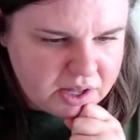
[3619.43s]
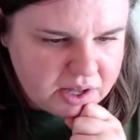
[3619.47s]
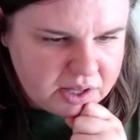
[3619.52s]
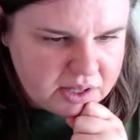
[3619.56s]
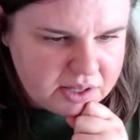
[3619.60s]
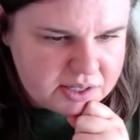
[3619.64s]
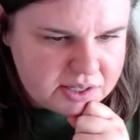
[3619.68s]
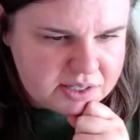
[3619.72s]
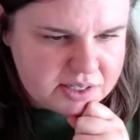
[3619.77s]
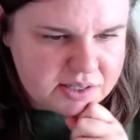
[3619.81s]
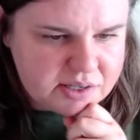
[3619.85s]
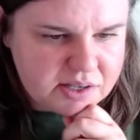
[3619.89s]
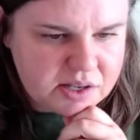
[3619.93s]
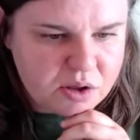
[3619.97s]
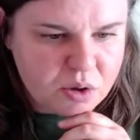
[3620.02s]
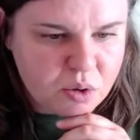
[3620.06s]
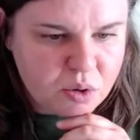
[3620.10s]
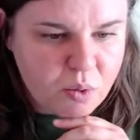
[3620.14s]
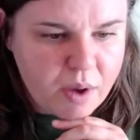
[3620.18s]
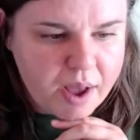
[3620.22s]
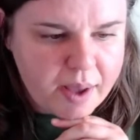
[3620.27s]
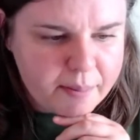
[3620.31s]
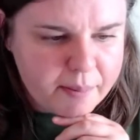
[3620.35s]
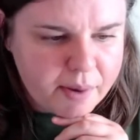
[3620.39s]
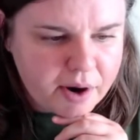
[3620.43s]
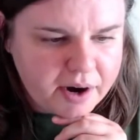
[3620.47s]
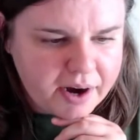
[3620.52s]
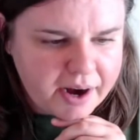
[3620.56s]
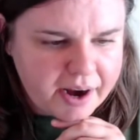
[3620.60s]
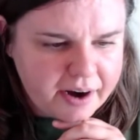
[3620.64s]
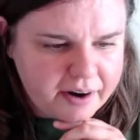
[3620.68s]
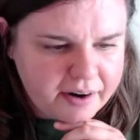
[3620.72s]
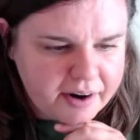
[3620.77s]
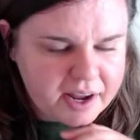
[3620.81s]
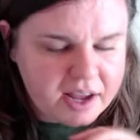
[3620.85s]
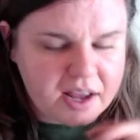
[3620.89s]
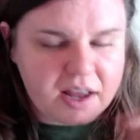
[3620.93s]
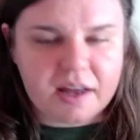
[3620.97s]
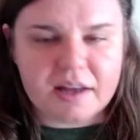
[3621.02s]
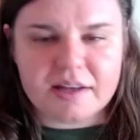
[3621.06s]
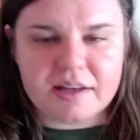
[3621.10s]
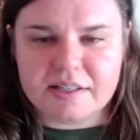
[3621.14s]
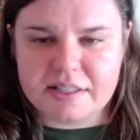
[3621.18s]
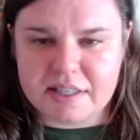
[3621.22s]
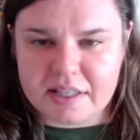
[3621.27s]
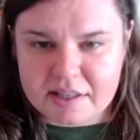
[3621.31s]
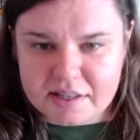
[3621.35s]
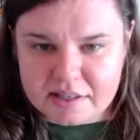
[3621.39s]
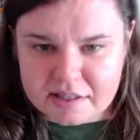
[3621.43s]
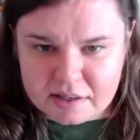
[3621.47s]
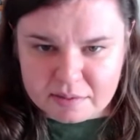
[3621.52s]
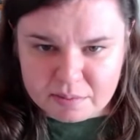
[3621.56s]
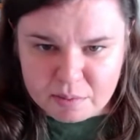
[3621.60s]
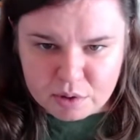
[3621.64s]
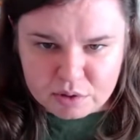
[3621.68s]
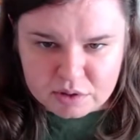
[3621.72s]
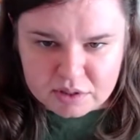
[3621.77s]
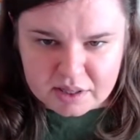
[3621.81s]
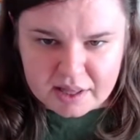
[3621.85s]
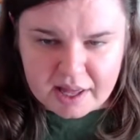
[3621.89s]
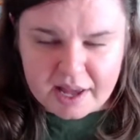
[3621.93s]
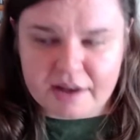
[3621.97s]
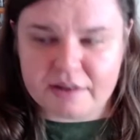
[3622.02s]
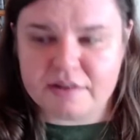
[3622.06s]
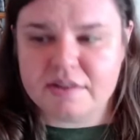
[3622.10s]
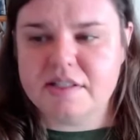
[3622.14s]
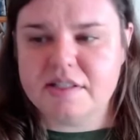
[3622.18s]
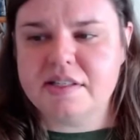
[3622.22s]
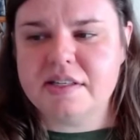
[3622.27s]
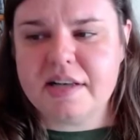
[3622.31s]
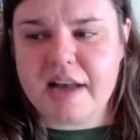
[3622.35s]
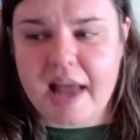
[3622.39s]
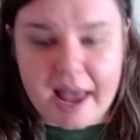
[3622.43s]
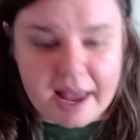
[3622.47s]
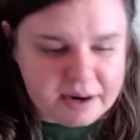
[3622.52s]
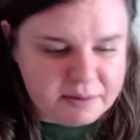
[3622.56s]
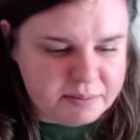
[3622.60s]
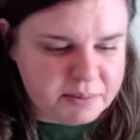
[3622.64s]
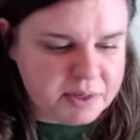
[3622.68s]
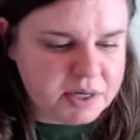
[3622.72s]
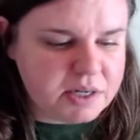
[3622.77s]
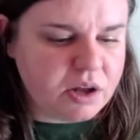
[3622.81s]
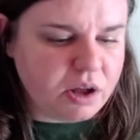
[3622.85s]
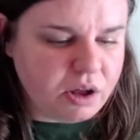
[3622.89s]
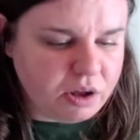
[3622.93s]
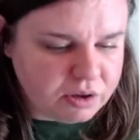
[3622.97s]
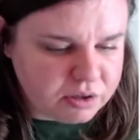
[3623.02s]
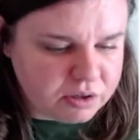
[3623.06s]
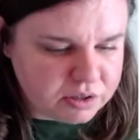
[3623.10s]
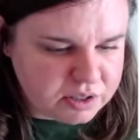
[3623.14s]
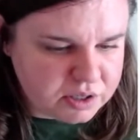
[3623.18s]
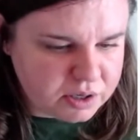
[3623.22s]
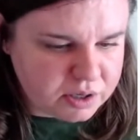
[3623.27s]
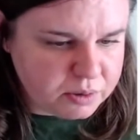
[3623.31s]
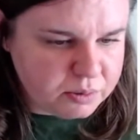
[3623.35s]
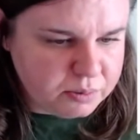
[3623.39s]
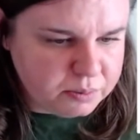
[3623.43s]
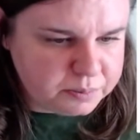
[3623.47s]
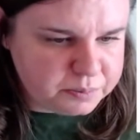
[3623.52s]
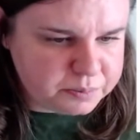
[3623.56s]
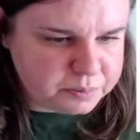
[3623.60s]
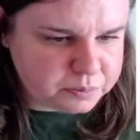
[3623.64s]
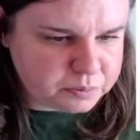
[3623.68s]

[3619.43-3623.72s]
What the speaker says: This is a little wet bar area. I see this in most of the houses in Edmond also.